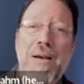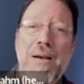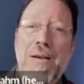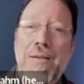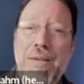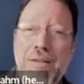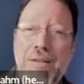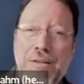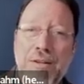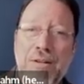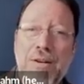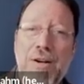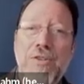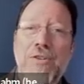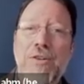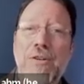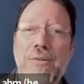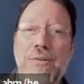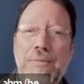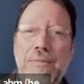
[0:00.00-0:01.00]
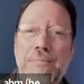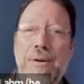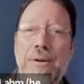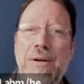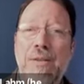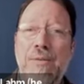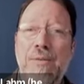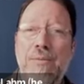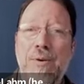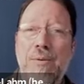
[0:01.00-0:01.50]
in the larger
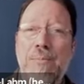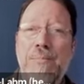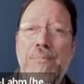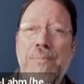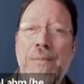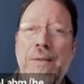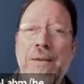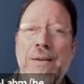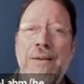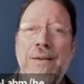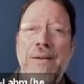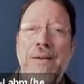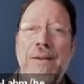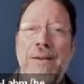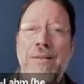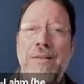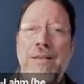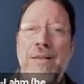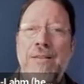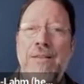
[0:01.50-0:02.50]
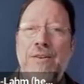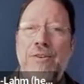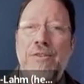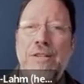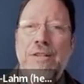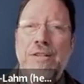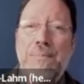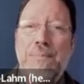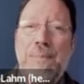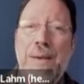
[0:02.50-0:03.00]
part of the room. And there's
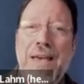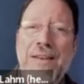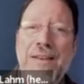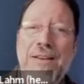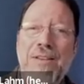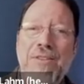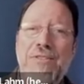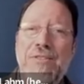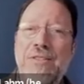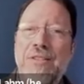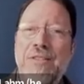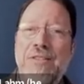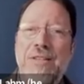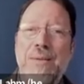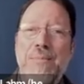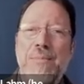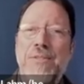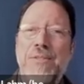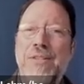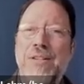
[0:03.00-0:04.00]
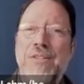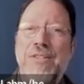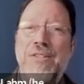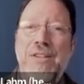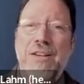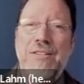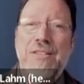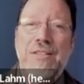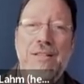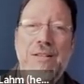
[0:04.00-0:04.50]
these pendants that seem to
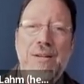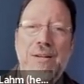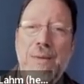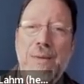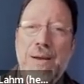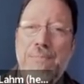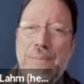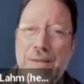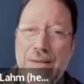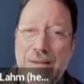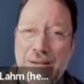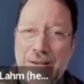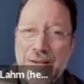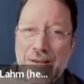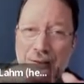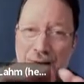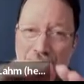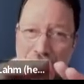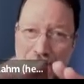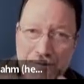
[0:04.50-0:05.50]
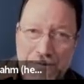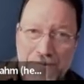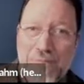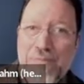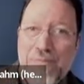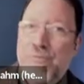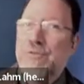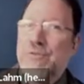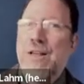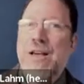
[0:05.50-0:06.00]
suggest that there might be
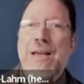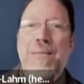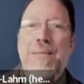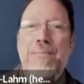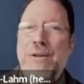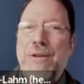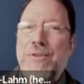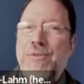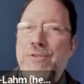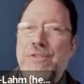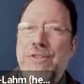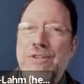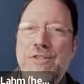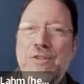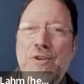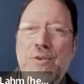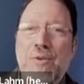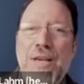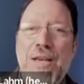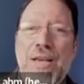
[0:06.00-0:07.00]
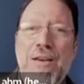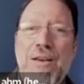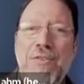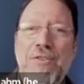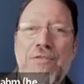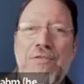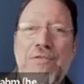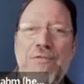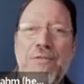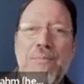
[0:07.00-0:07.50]
flying buttresses going out
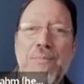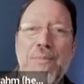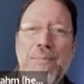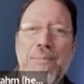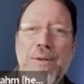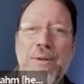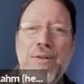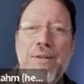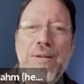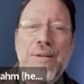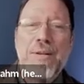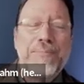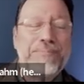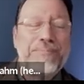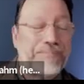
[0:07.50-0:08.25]
from the building.